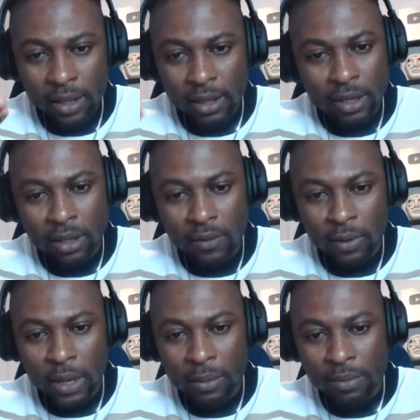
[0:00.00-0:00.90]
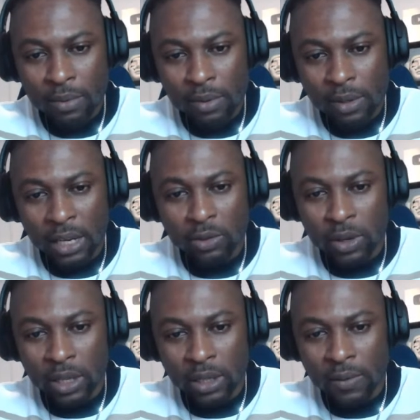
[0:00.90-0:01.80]
He did something with them
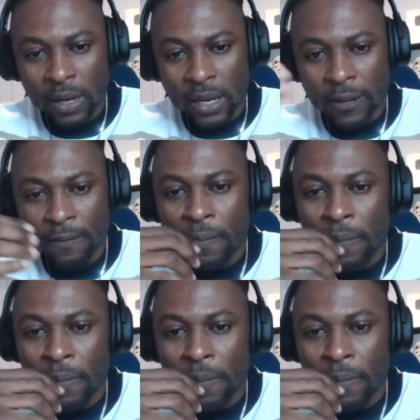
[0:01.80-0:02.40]
sexually, something like that.